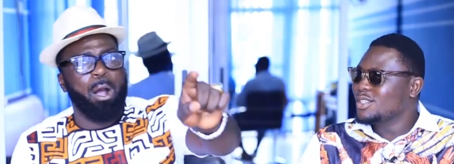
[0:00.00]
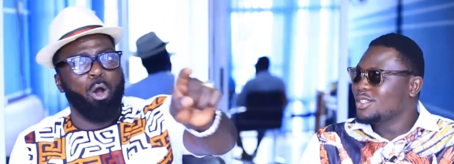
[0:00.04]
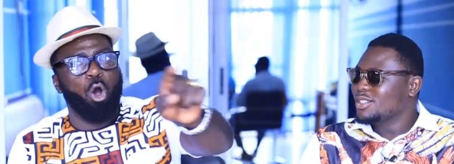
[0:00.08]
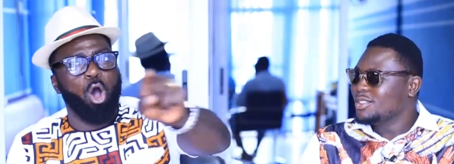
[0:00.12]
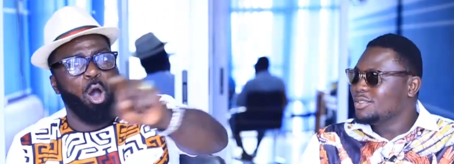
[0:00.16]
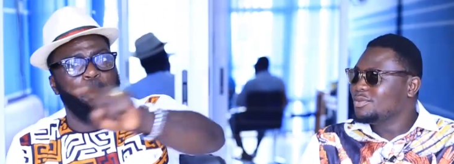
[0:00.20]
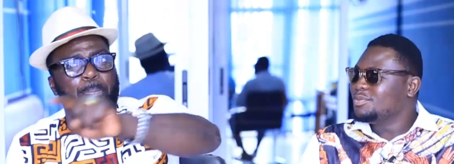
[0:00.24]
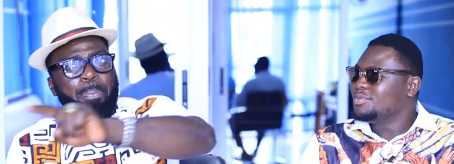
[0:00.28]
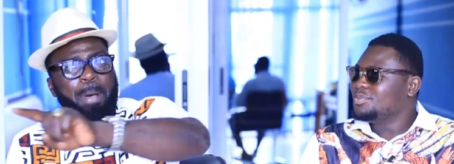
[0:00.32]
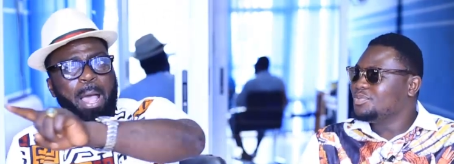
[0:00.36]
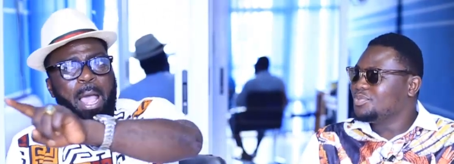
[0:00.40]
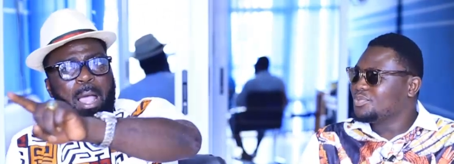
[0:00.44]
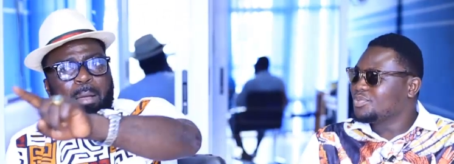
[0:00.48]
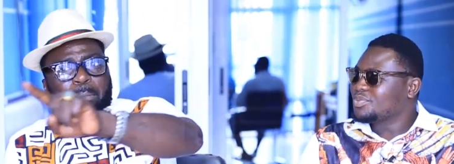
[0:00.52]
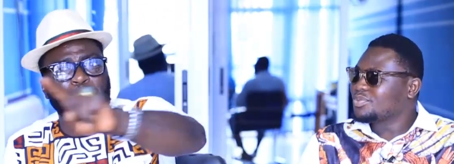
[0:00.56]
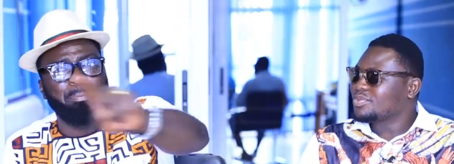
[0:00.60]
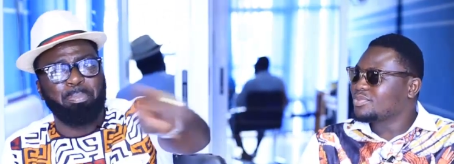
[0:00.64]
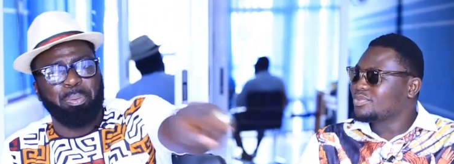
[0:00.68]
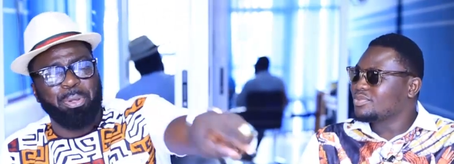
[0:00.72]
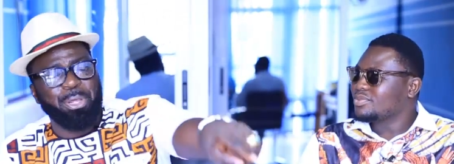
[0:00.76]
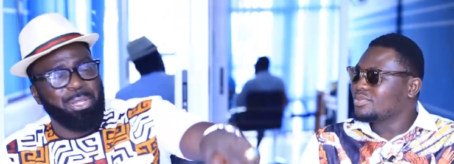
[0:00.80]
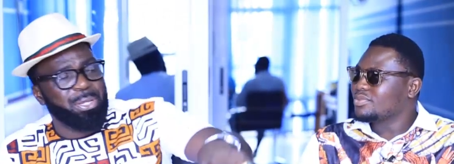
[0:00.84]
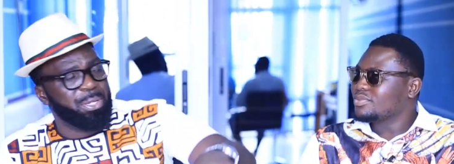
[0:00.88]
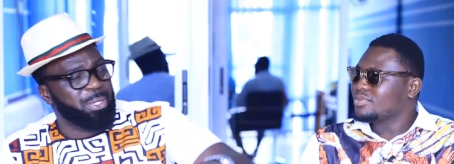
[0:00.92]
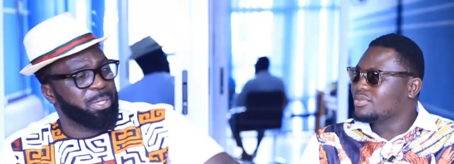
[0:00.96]
Speaker 1: a ho pa M
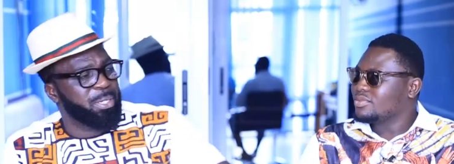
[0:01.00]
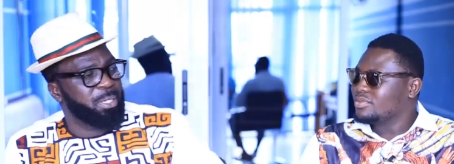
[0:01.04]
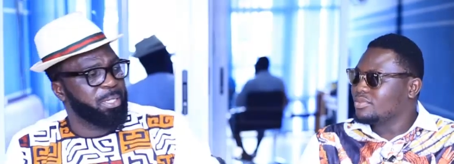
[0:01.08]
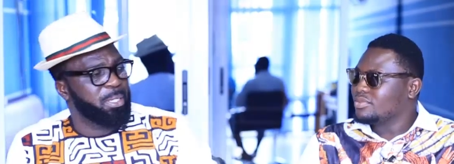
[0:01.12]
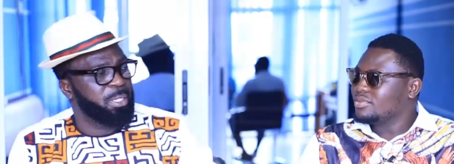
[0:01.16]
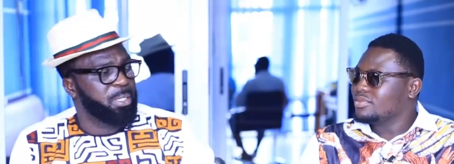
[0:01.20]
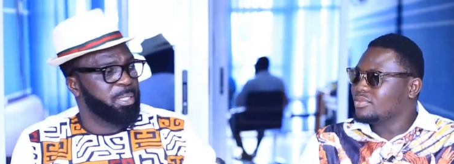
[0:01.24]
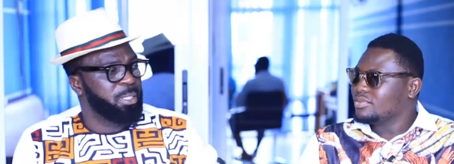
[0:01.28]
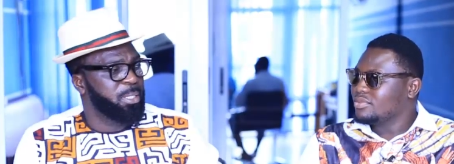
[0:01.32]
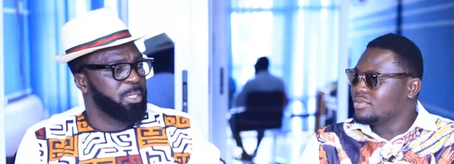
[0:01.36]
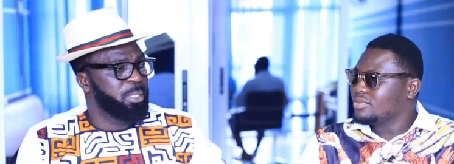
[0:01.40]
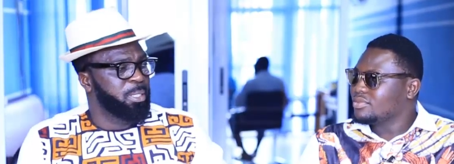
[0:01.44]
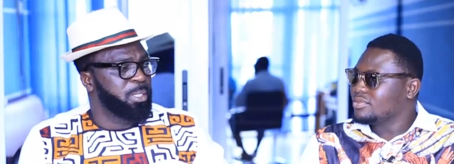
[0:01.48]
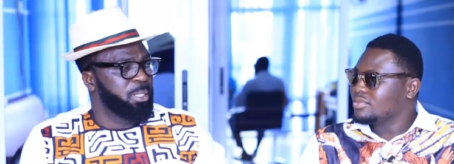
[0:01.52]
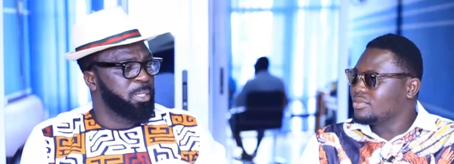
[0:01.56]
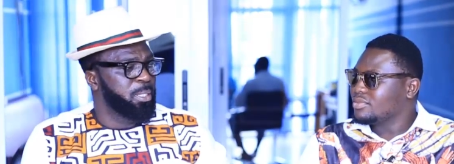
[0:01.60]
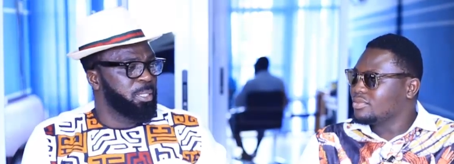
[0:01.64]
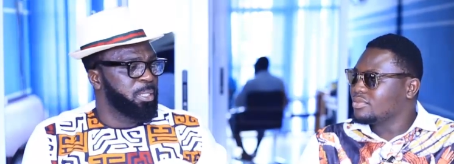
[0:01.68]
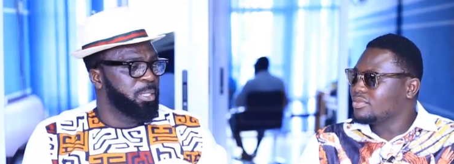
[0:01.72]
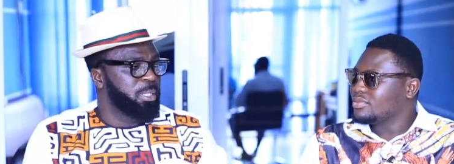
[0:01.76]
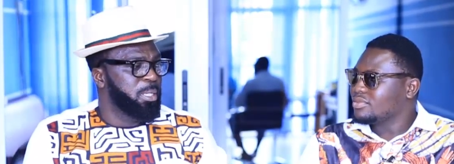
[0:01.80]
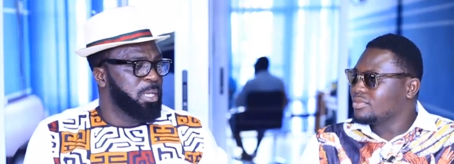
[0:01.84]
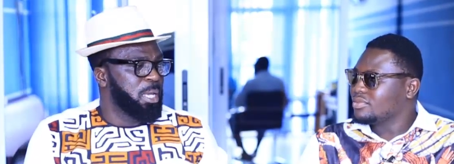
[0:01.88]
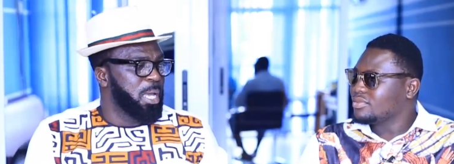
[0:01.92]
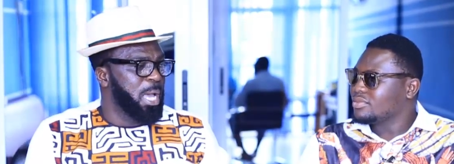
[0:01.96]
P
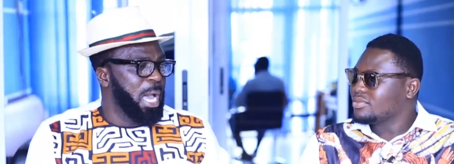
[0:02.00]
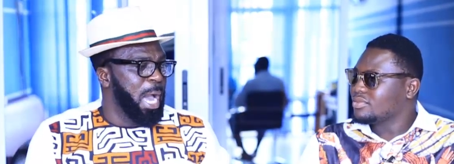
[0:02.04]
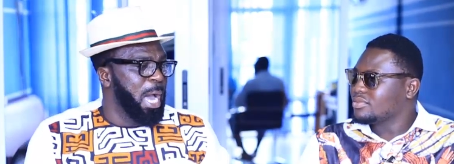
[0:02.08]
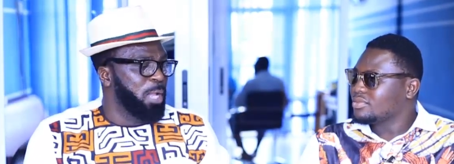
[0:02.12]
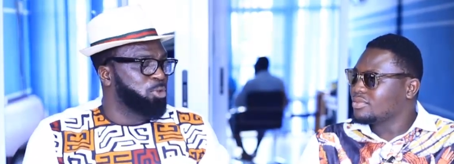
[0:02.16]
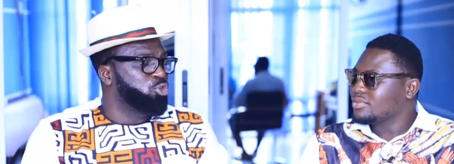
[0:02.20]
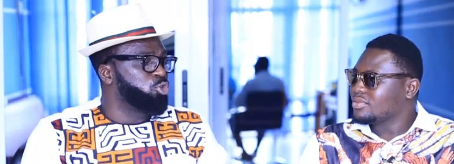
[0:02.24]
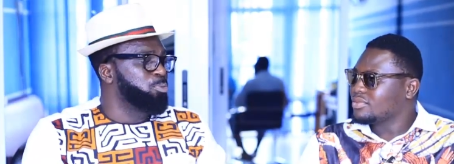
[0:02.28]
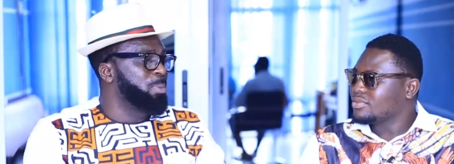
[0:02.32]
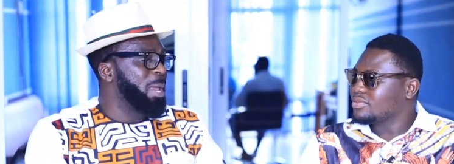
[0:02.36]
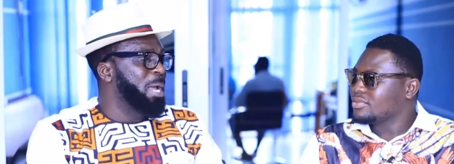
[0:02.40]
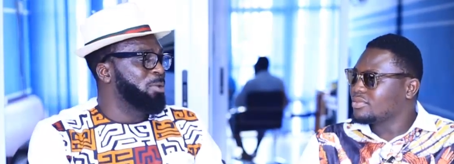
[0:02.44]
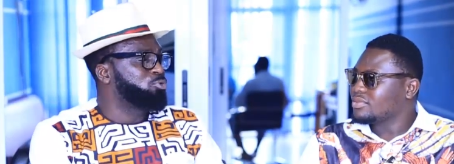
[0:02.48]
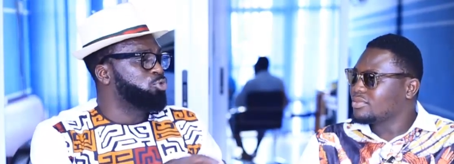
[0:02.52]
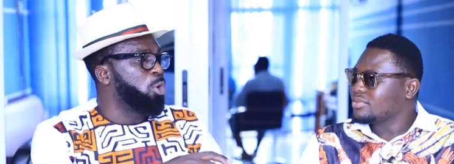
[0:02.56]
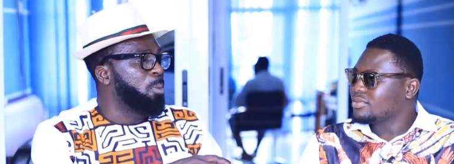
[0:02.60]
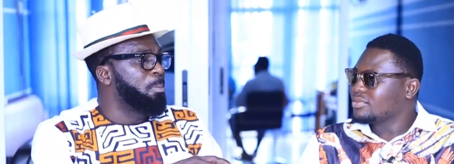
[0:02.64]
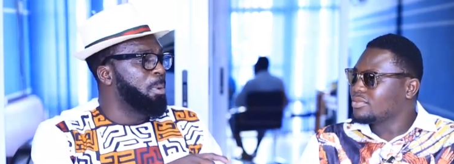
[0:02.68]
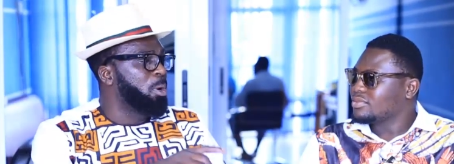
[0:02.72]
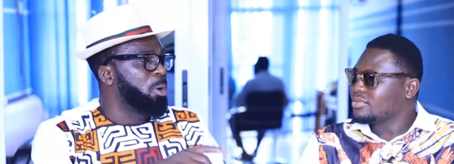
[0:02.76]
atumi ato